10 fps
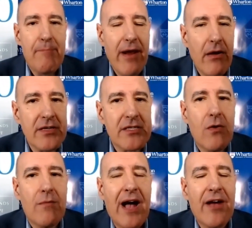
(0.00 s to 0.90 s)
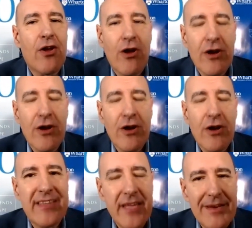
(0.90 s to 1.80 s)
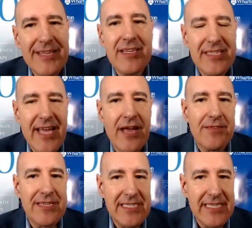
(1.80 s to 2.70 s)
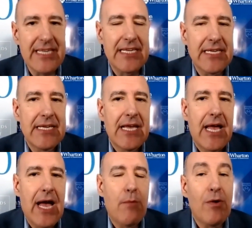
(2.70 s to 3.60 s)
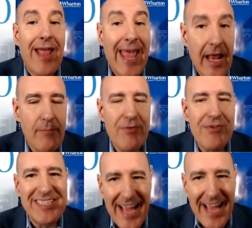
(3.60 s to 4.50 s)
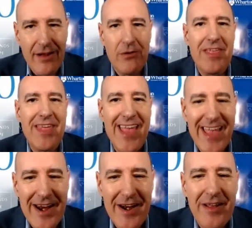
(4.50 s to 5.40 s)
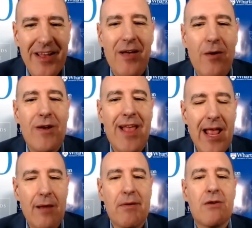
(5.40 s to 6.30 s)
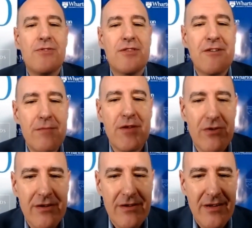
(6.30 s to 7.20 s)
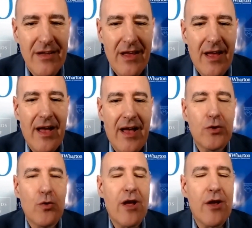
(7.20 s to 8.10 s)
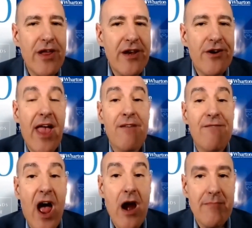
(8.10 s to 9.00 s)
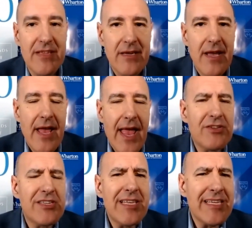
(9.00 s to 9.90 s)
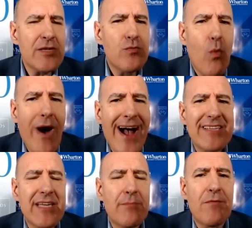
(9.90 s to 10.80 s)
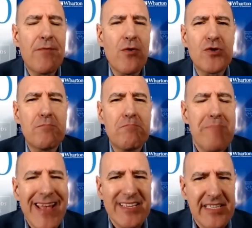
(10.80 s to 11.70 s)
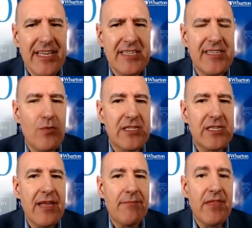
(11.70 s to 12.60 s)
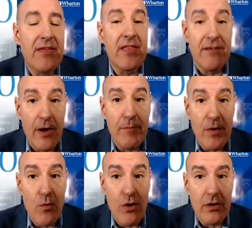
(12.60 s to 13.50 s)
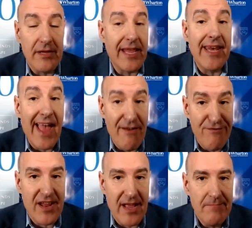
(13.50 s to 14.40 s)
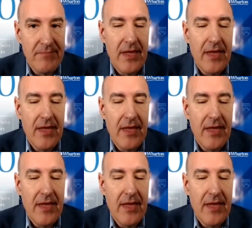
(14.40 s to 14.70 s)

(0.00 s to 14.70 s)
but also agricultural activities inside of the city would help recycle the air, would help contribute uh, to a greener environment. And you see, this is why some of those mega cities that we see in the developing world, like in Africa,